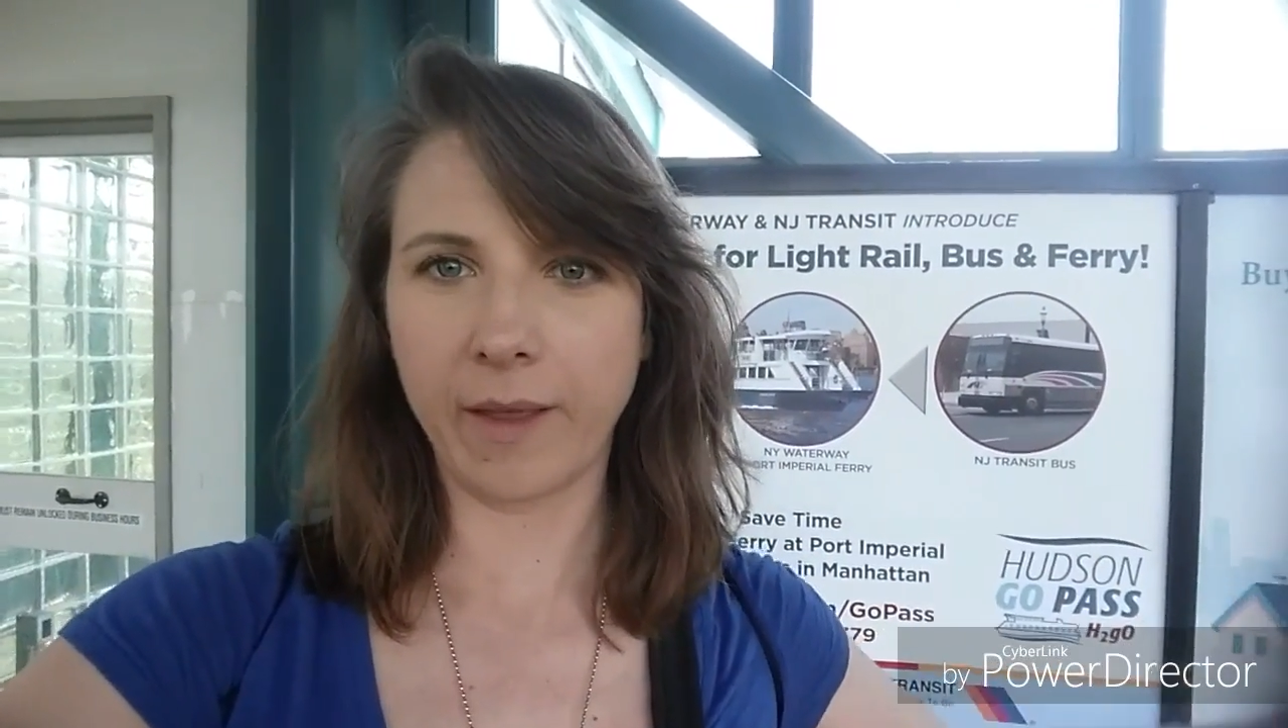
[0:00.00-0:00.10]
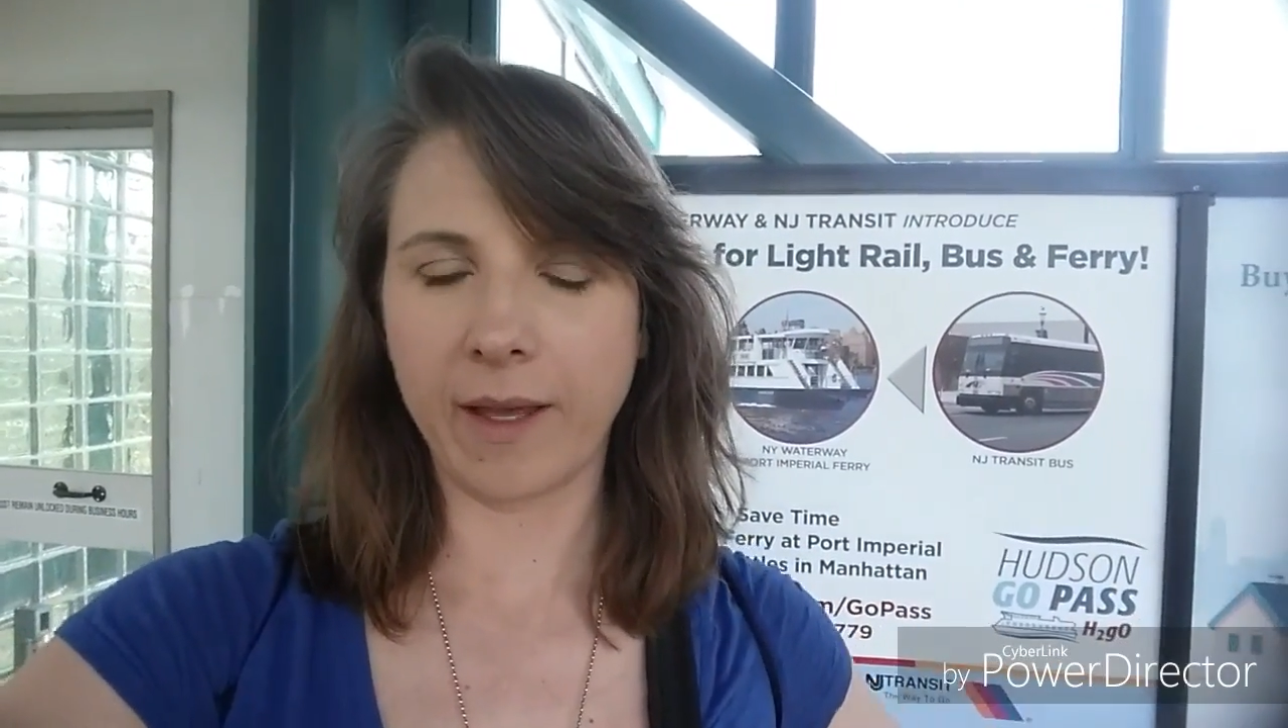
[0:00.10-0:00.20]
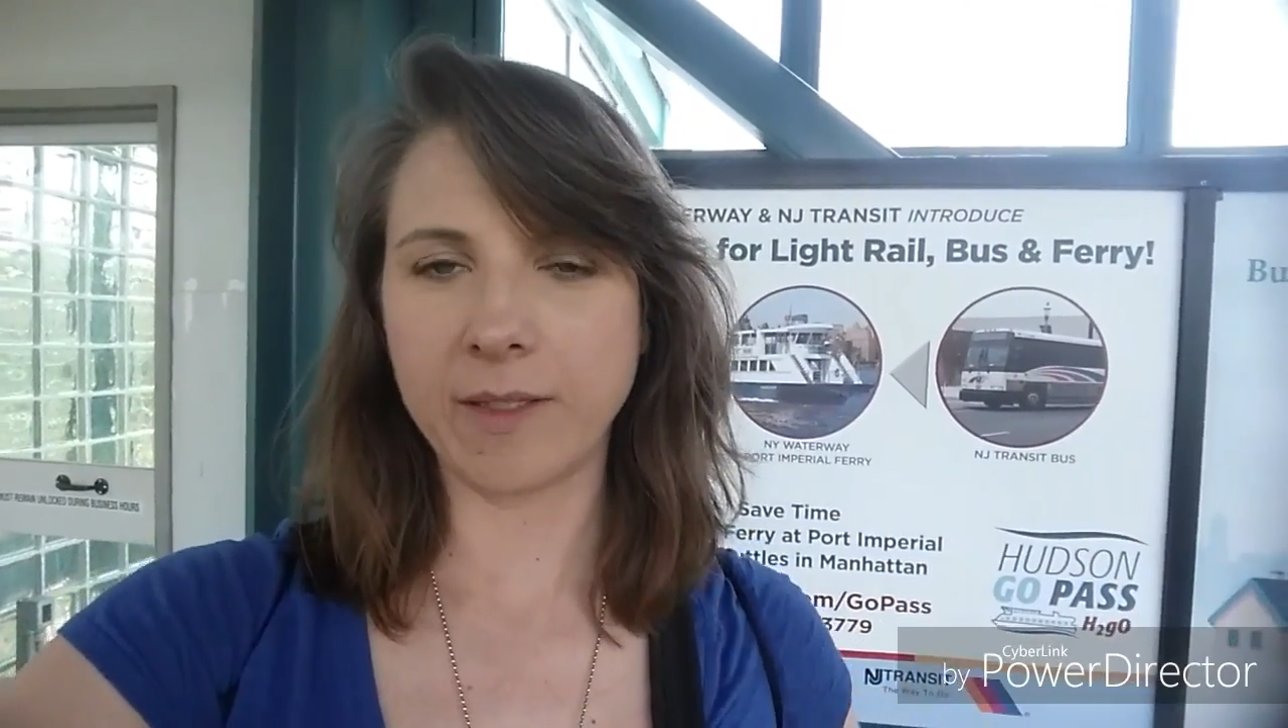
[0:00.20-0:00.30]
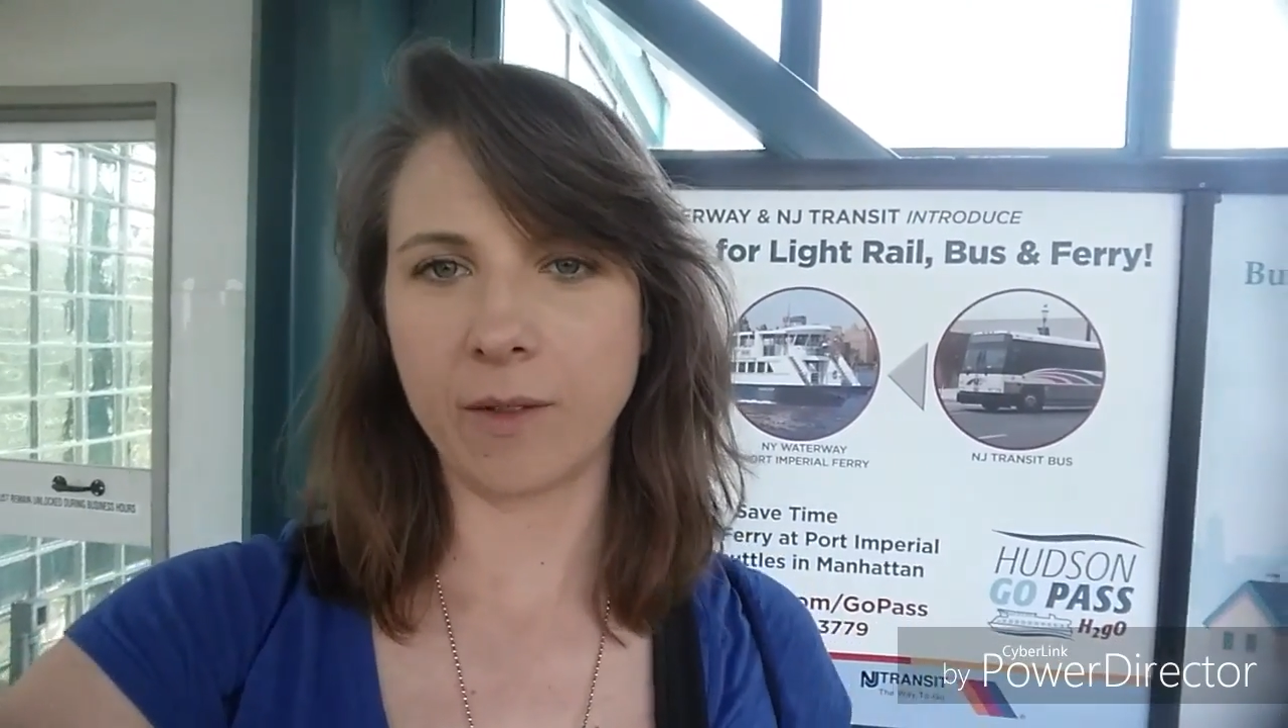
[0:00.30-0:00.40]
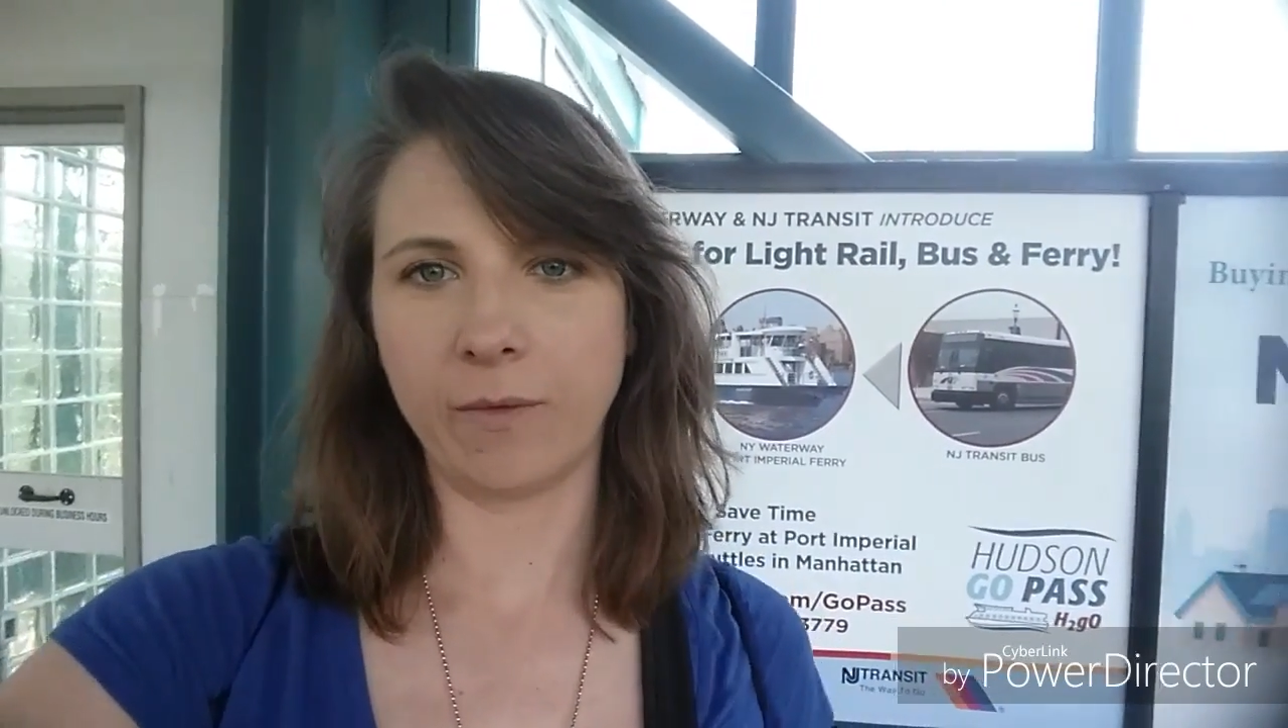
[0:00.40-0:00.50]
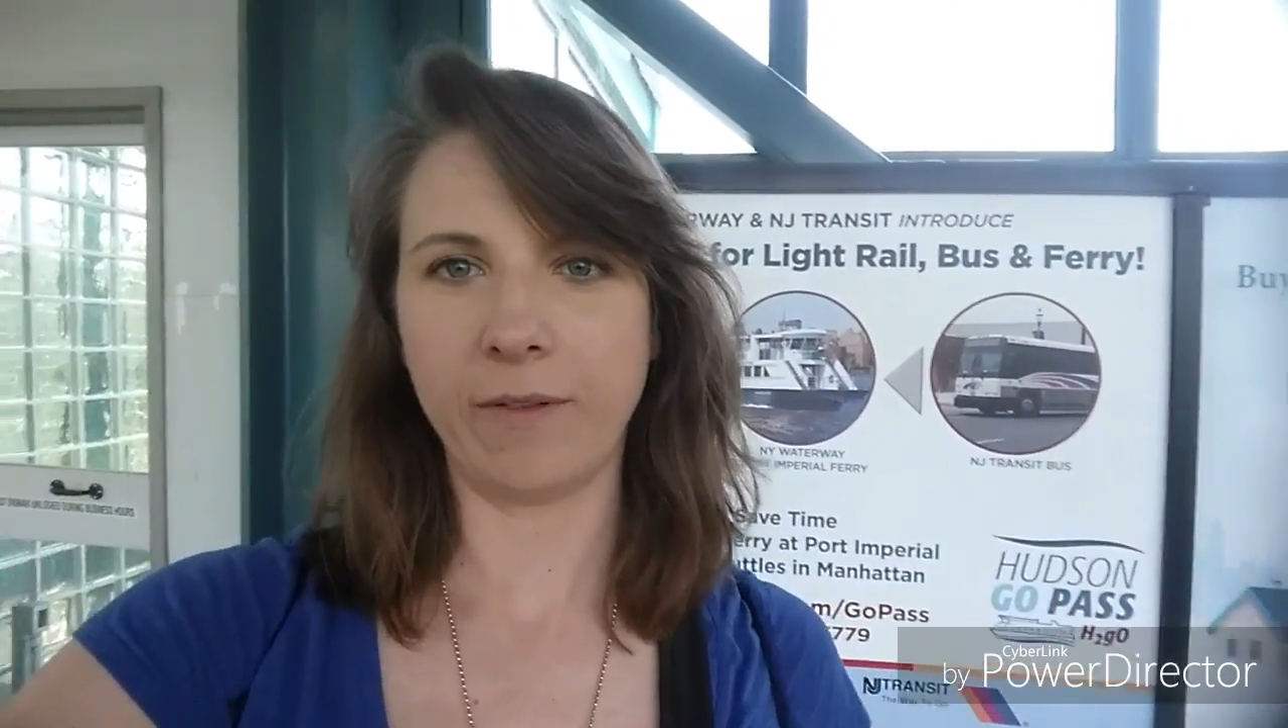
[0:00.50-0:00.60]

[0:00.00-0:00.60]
the Hudson